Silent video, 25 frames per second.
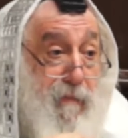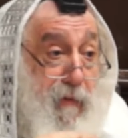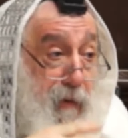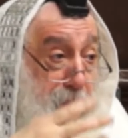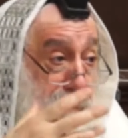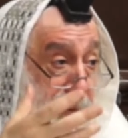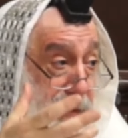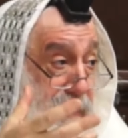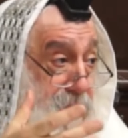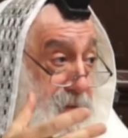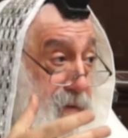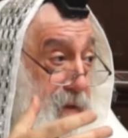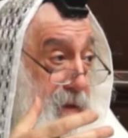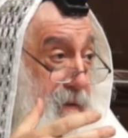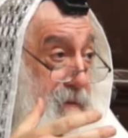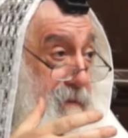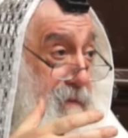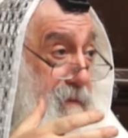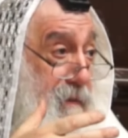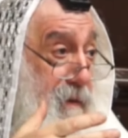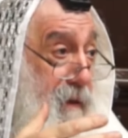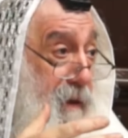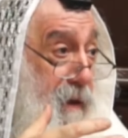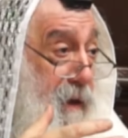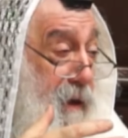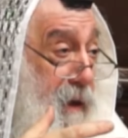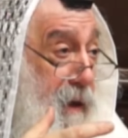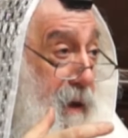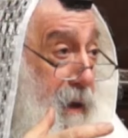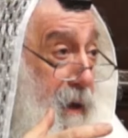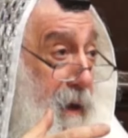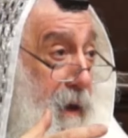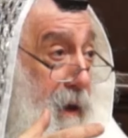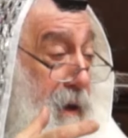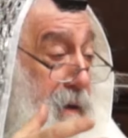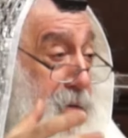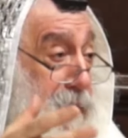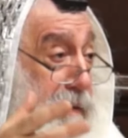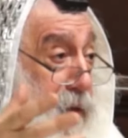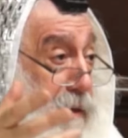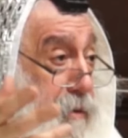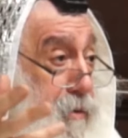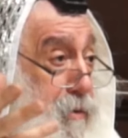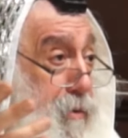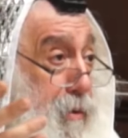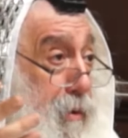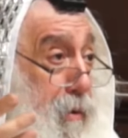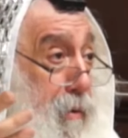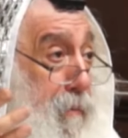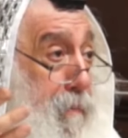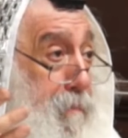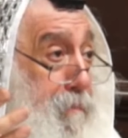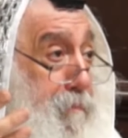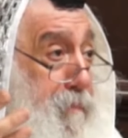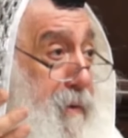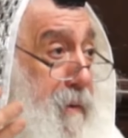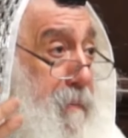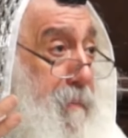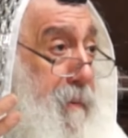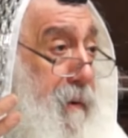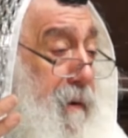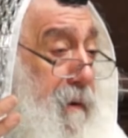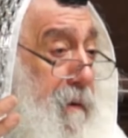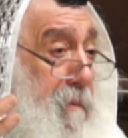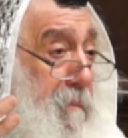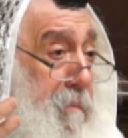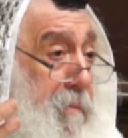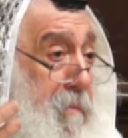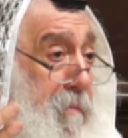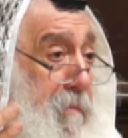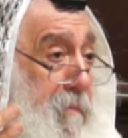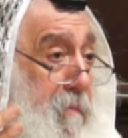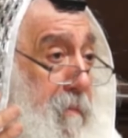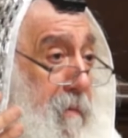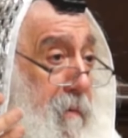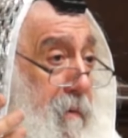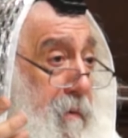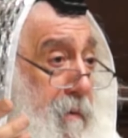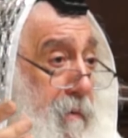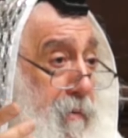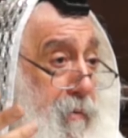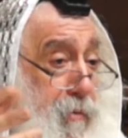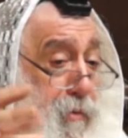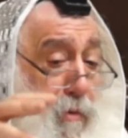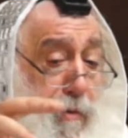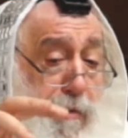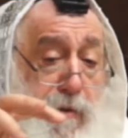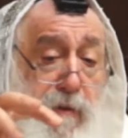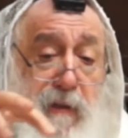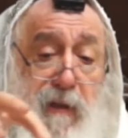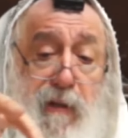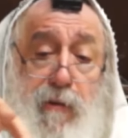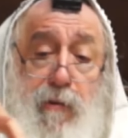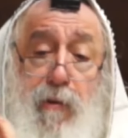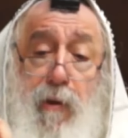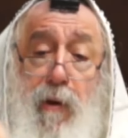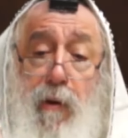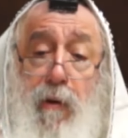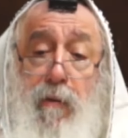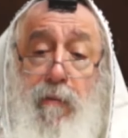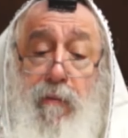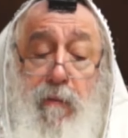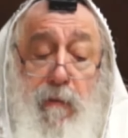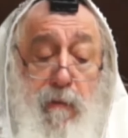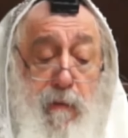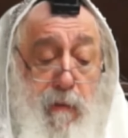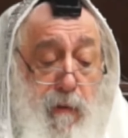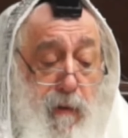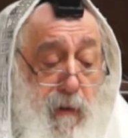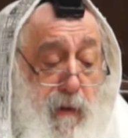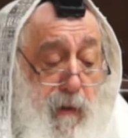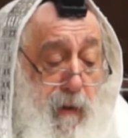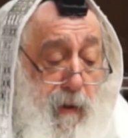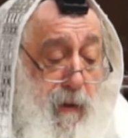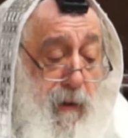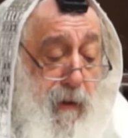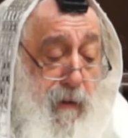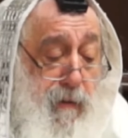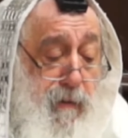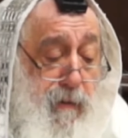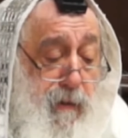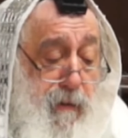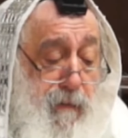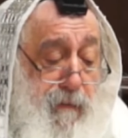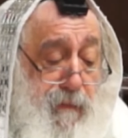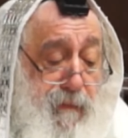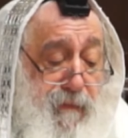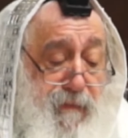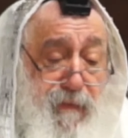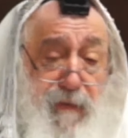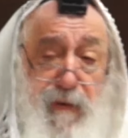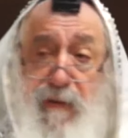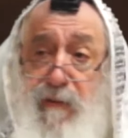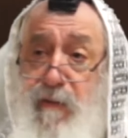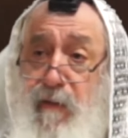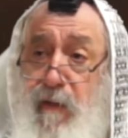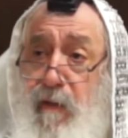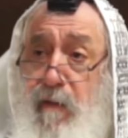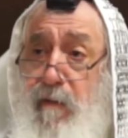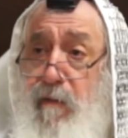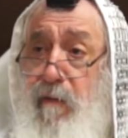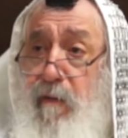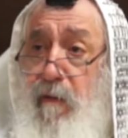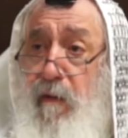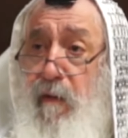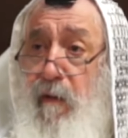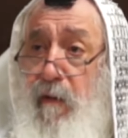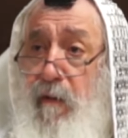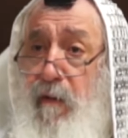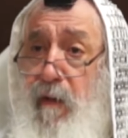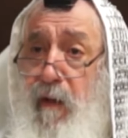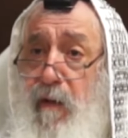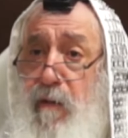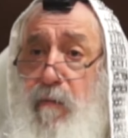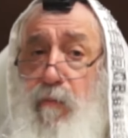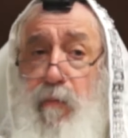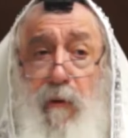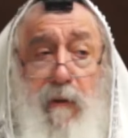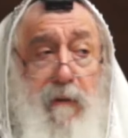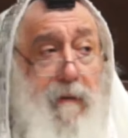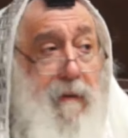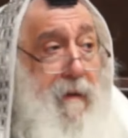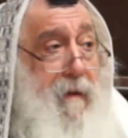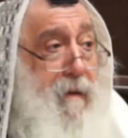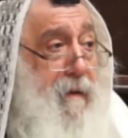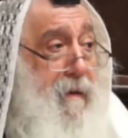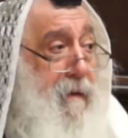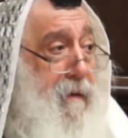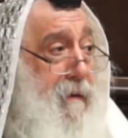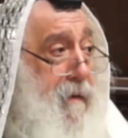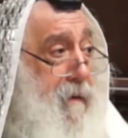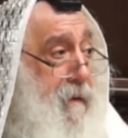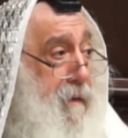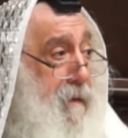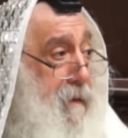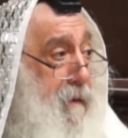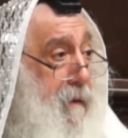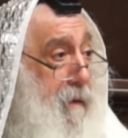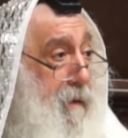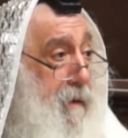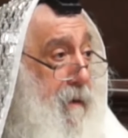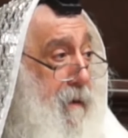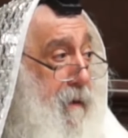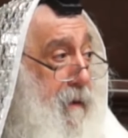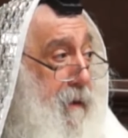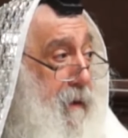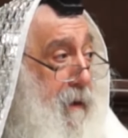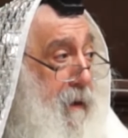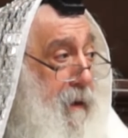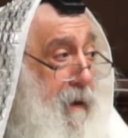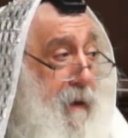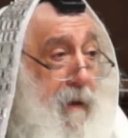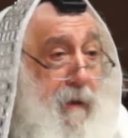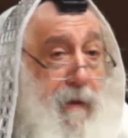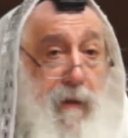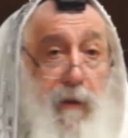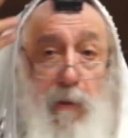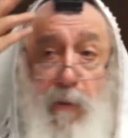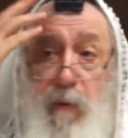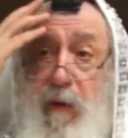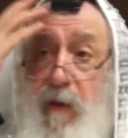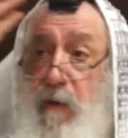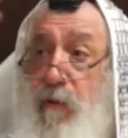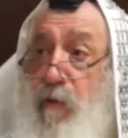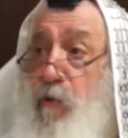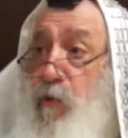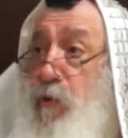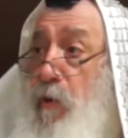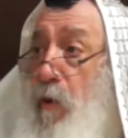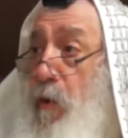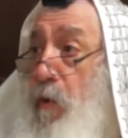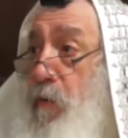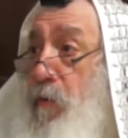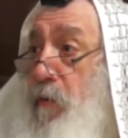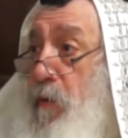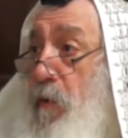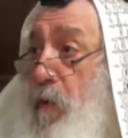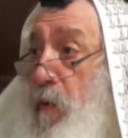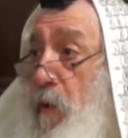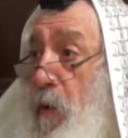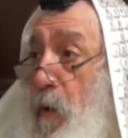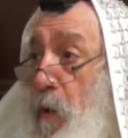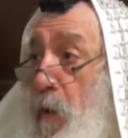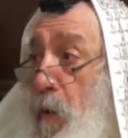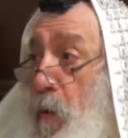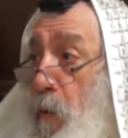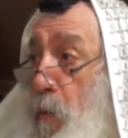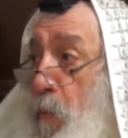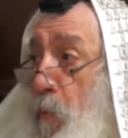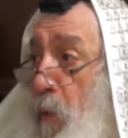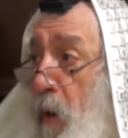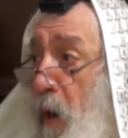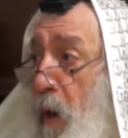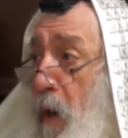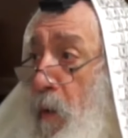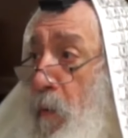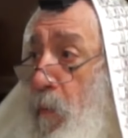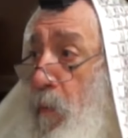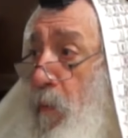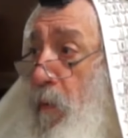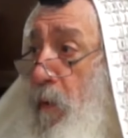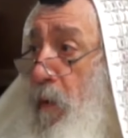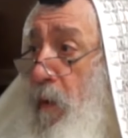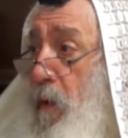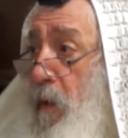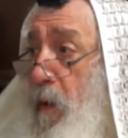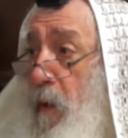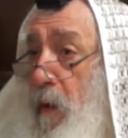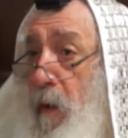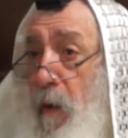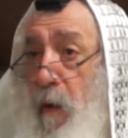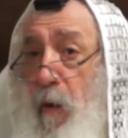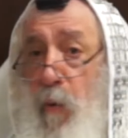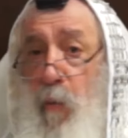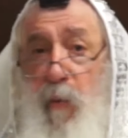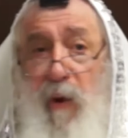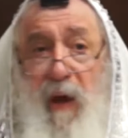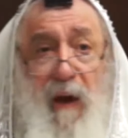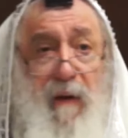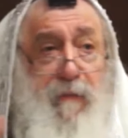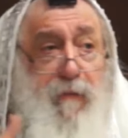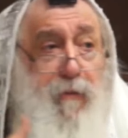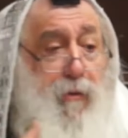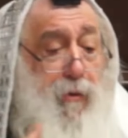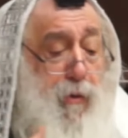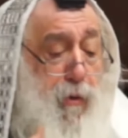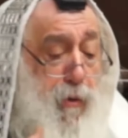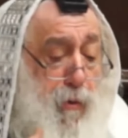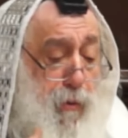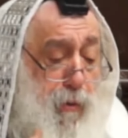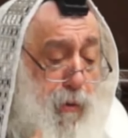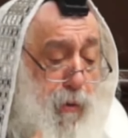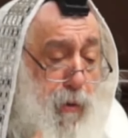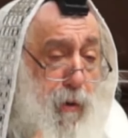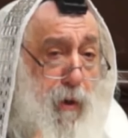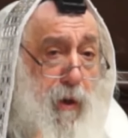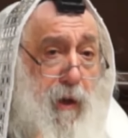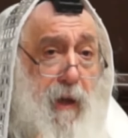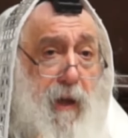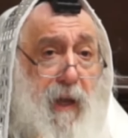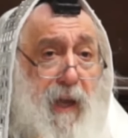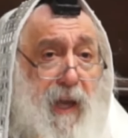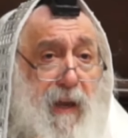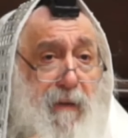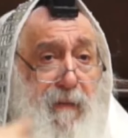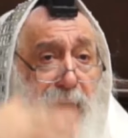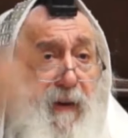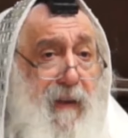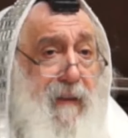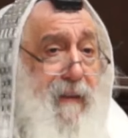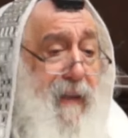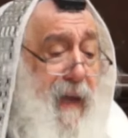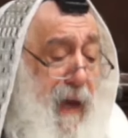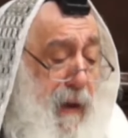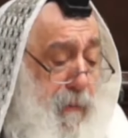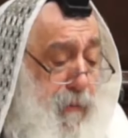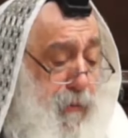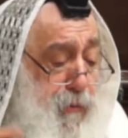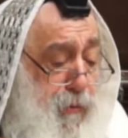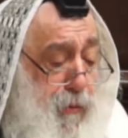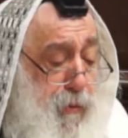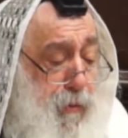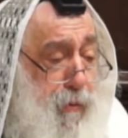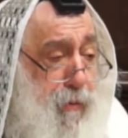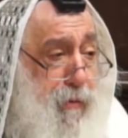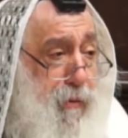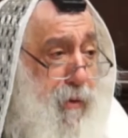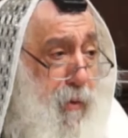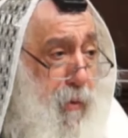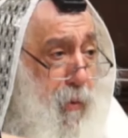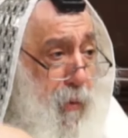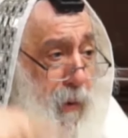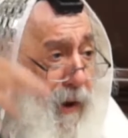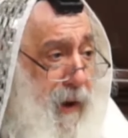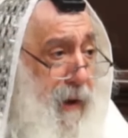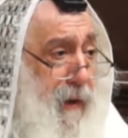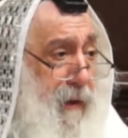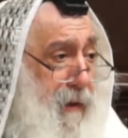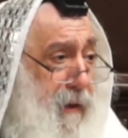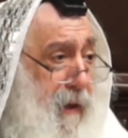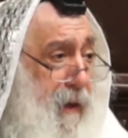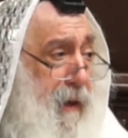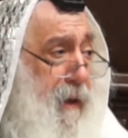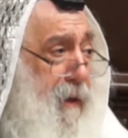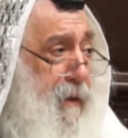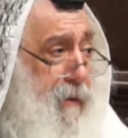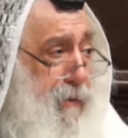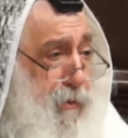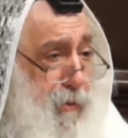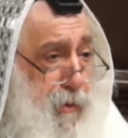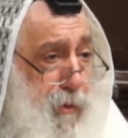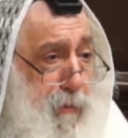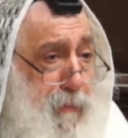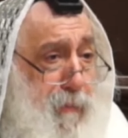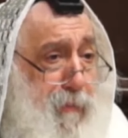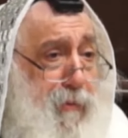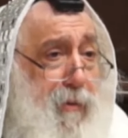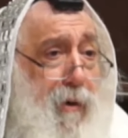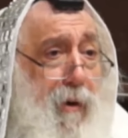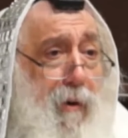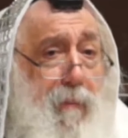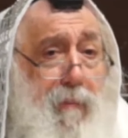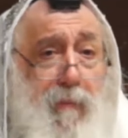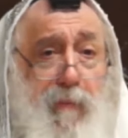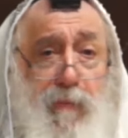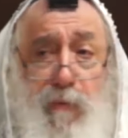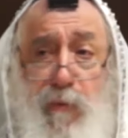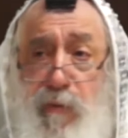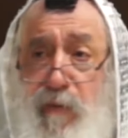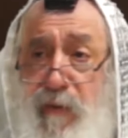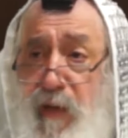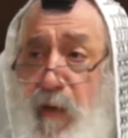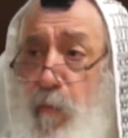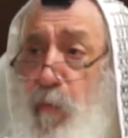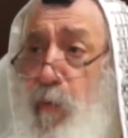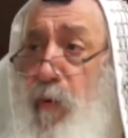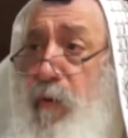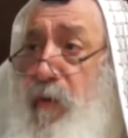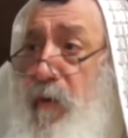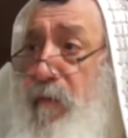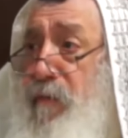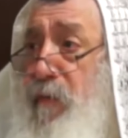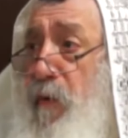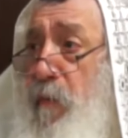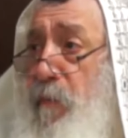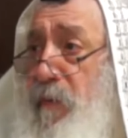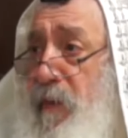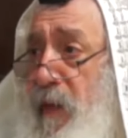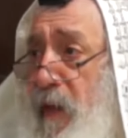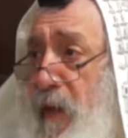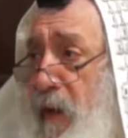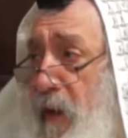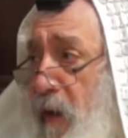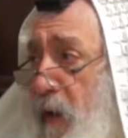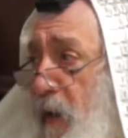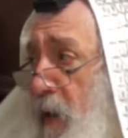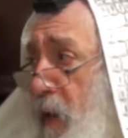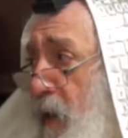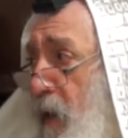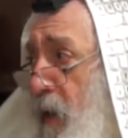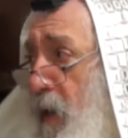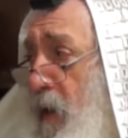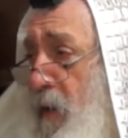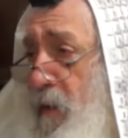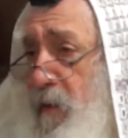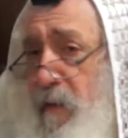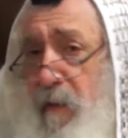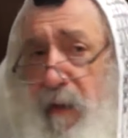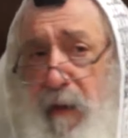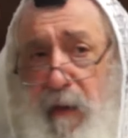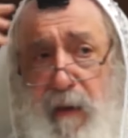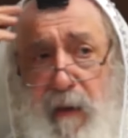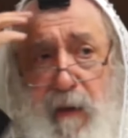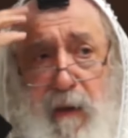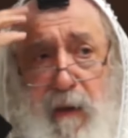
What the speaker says: for business, and they saw people just they turn the faucet, there is water. They were shocked. Wow, we have to go every time to the well to take water from there. It's